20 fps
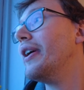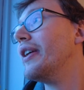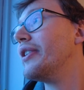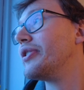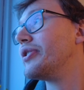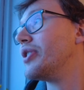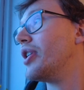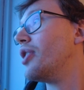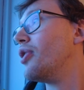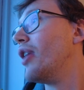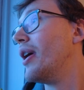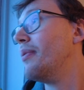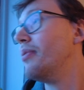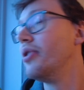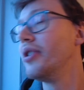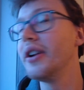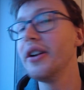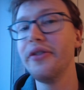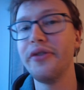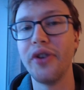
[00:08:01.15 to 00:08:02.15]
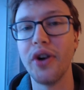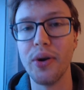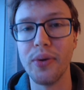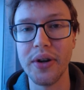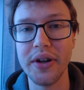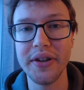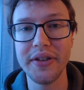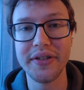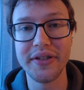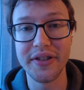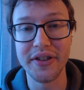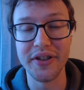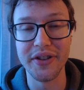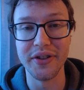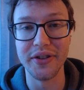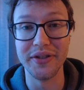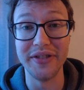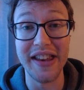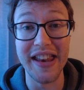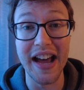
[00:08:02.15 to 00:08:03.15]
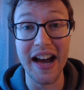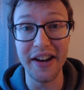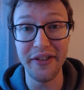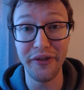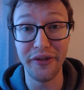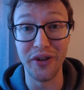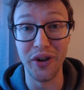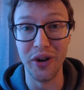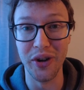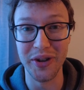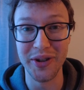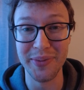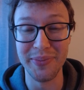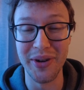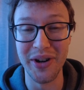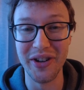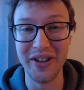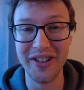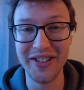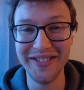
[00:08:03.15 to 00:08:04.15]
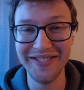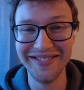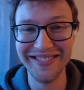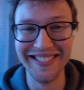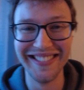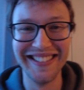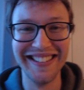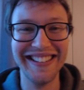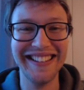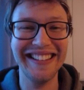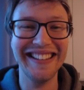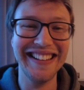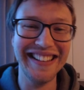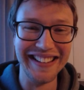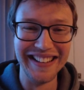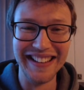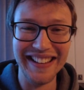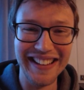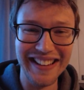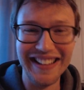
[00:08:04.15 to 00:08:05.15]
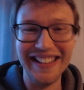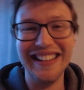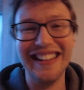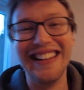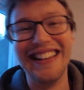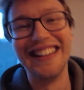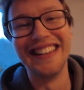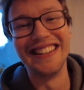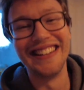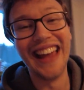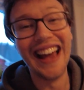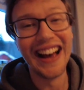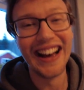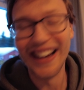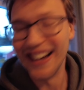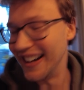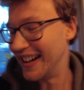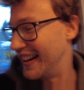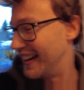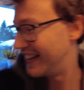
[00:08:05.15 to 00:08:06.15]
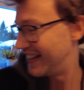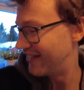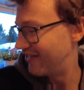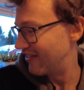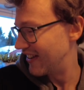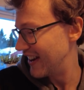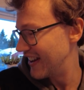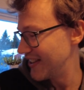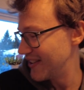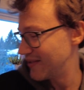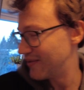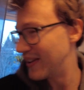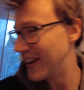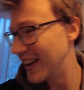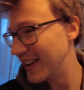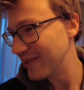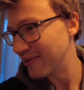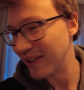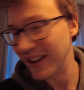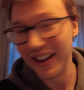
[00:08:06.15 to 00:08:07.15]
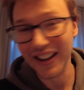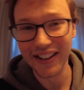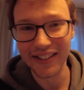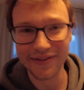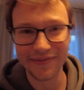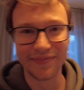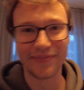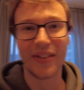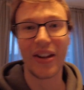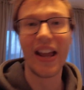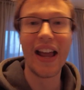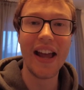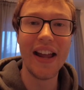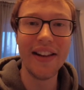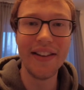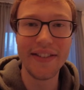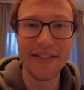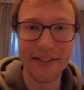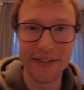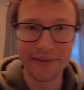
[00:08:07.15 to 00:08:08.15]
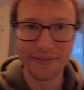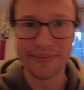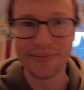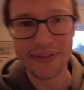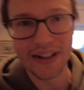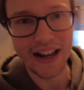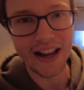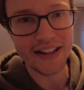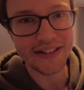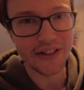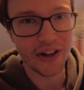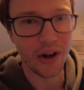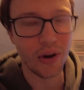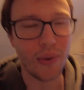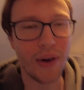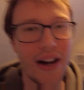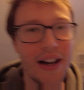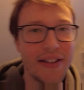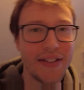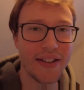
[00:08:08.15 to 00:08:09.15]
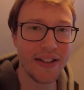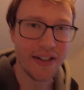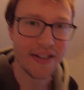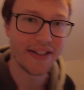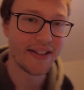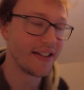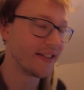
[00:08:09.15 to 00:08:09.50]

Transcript: So I'm looking forward to not fall tomorrow. Yeah, well. And as always, it is